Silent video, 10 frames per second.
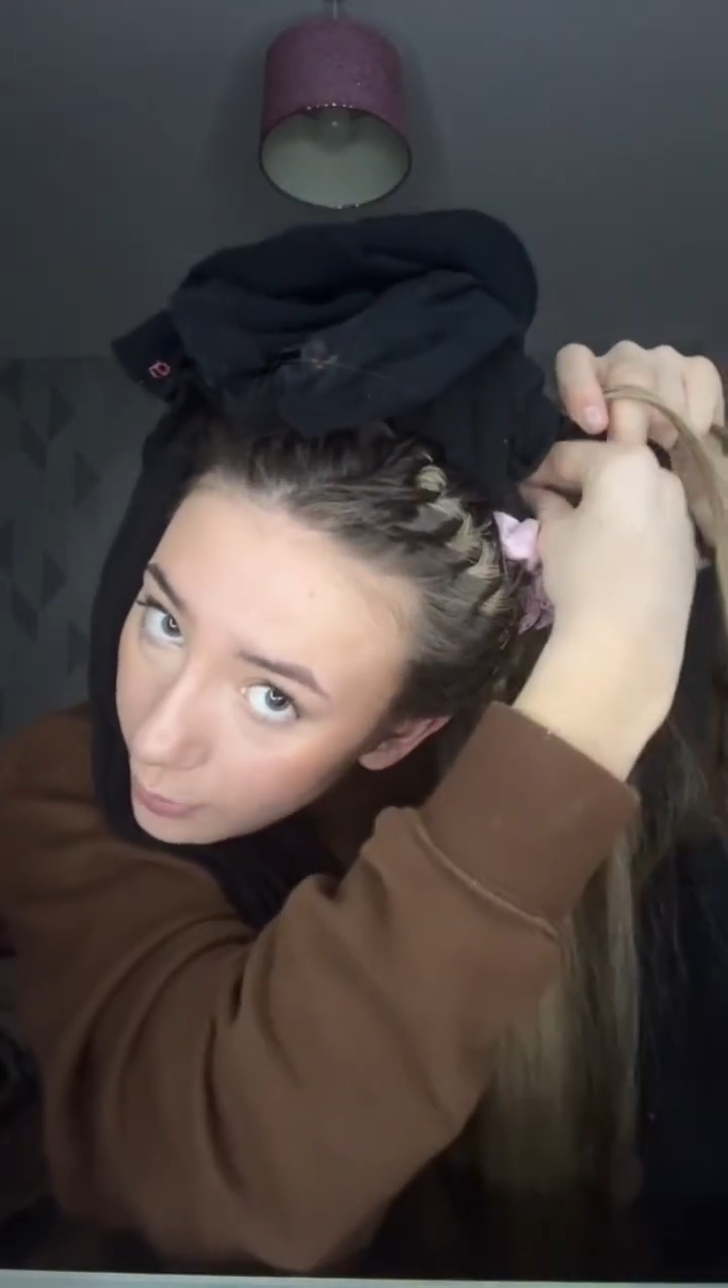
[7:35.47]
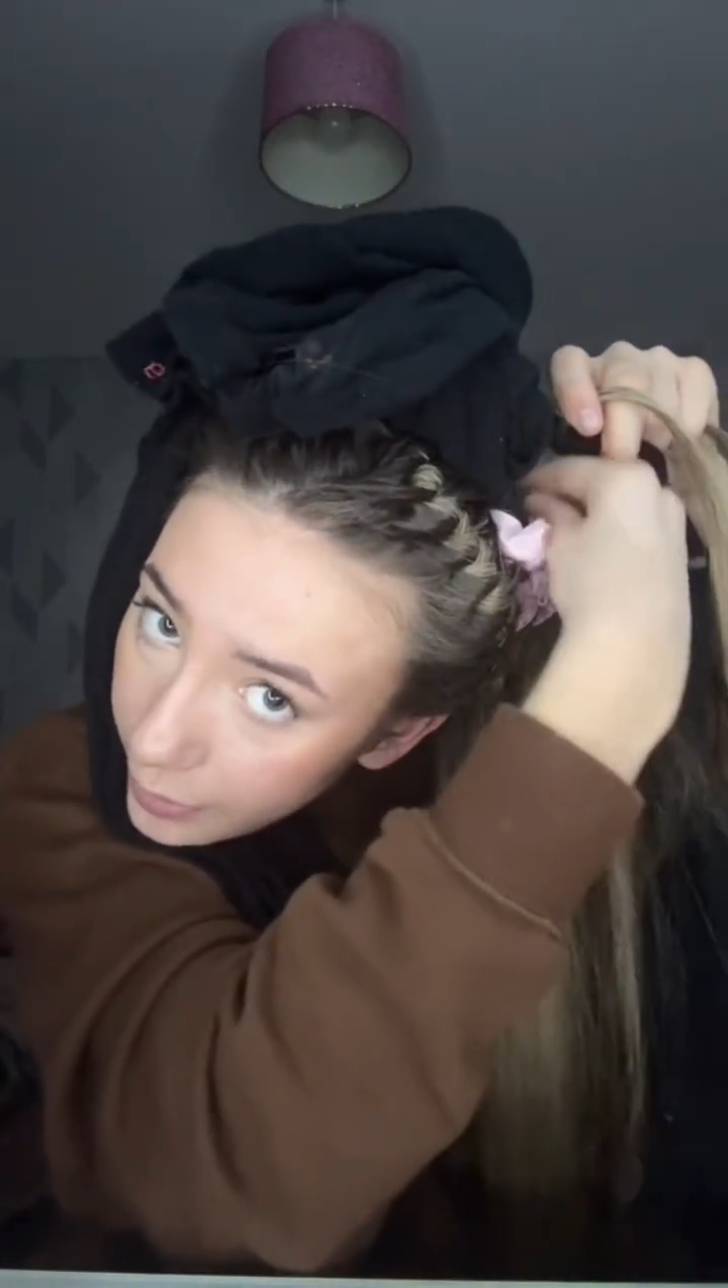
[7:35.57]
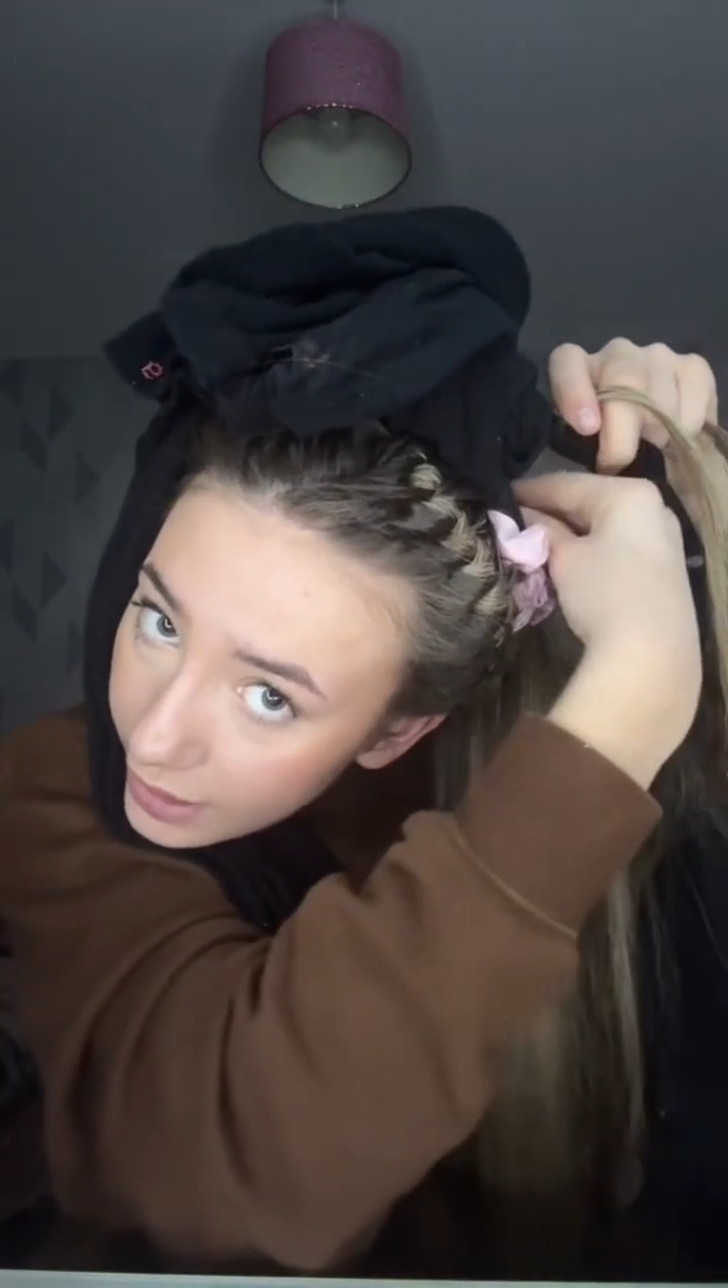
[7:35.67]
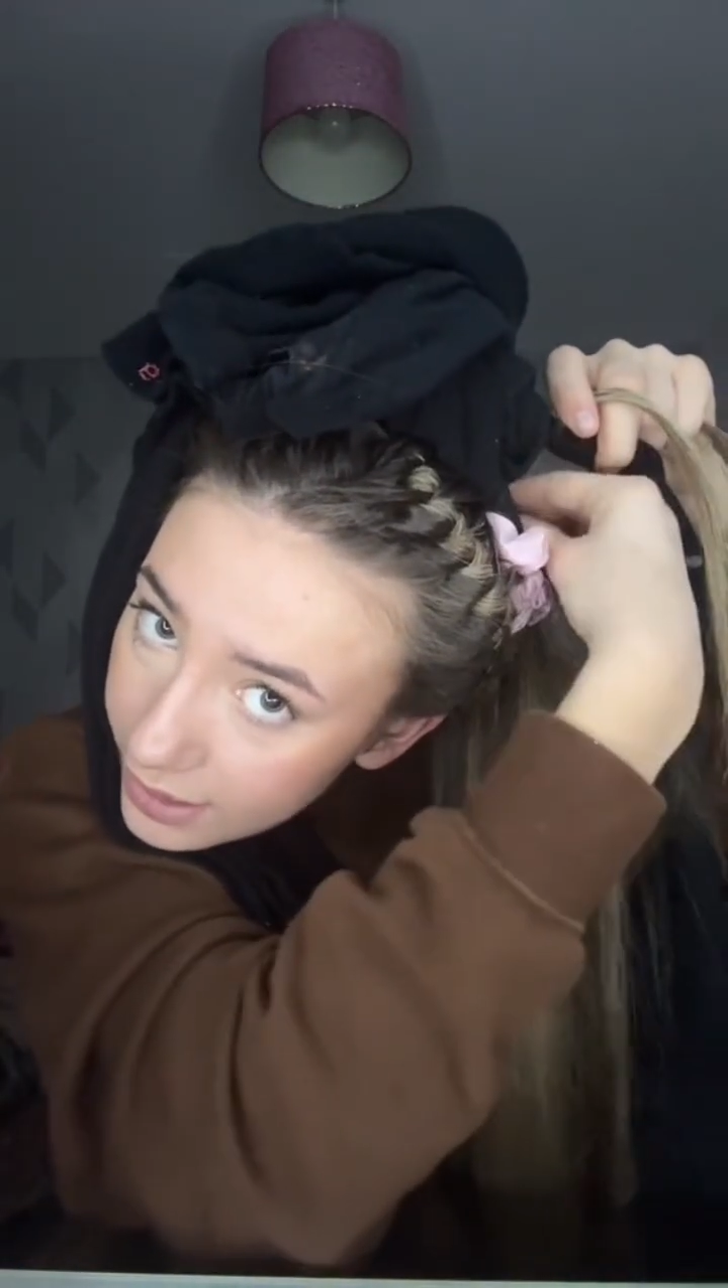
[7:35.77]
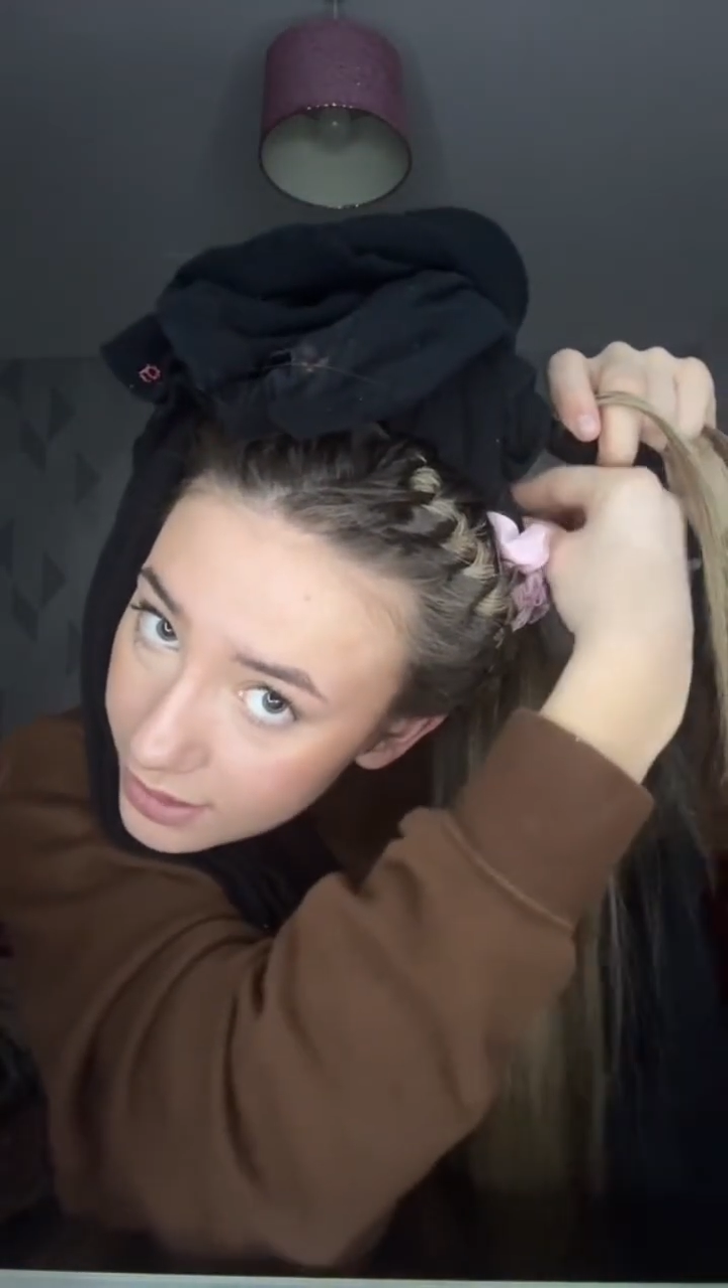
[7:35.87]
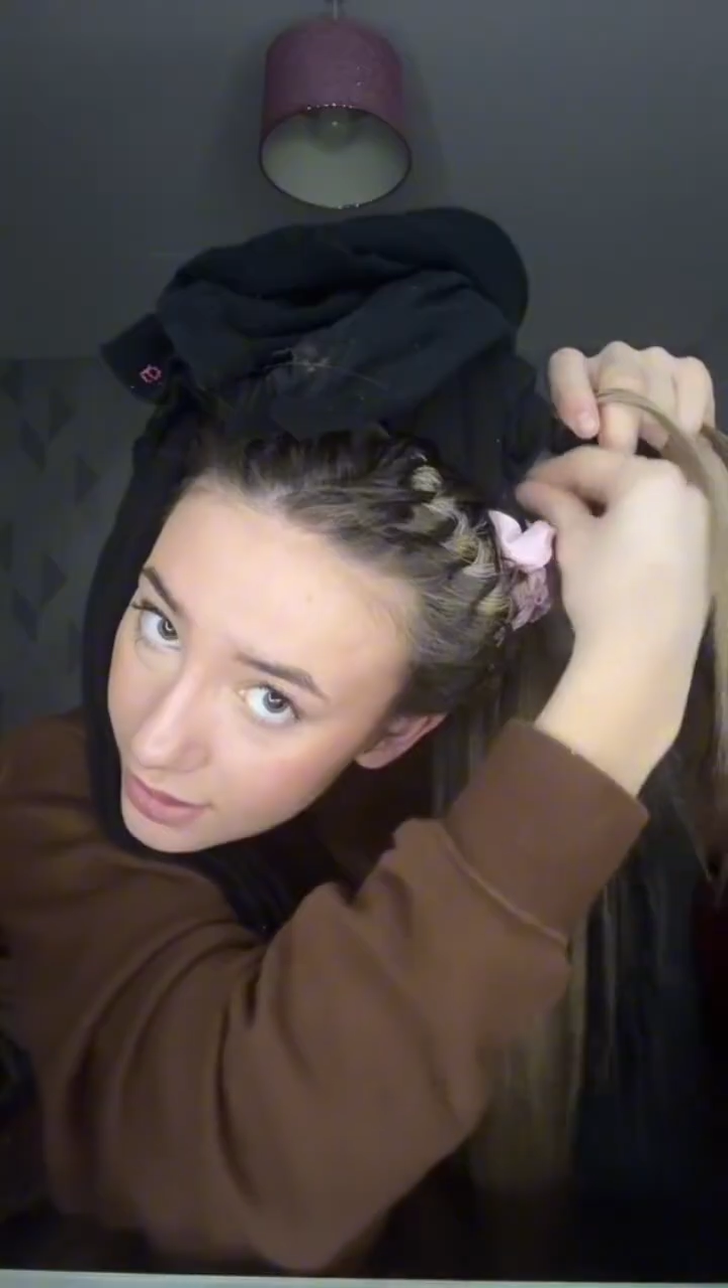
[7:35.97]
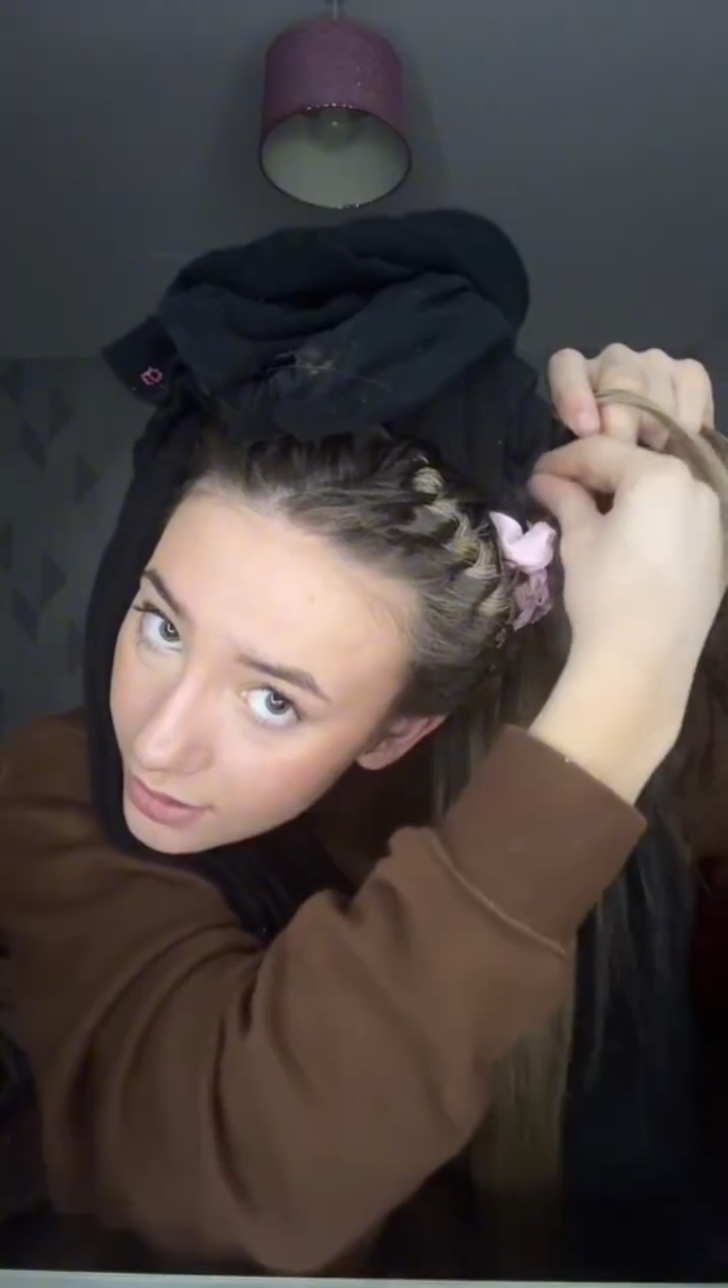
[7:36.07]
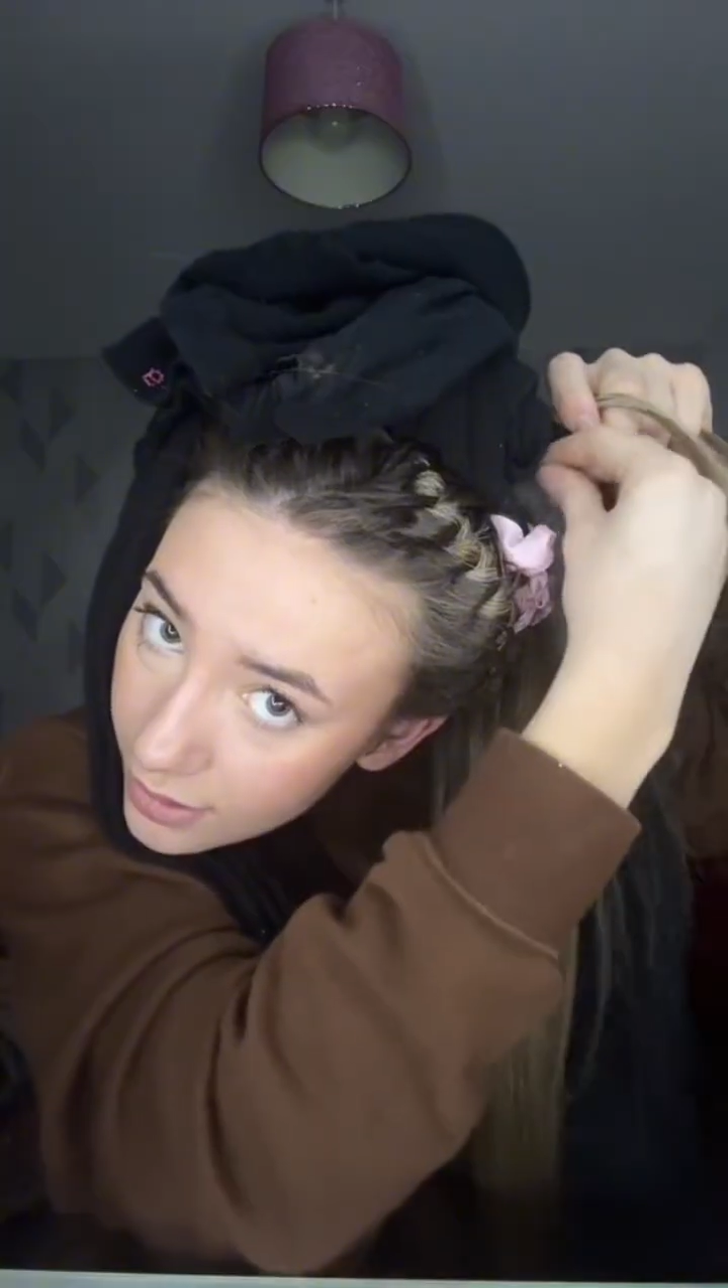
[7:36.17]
piece.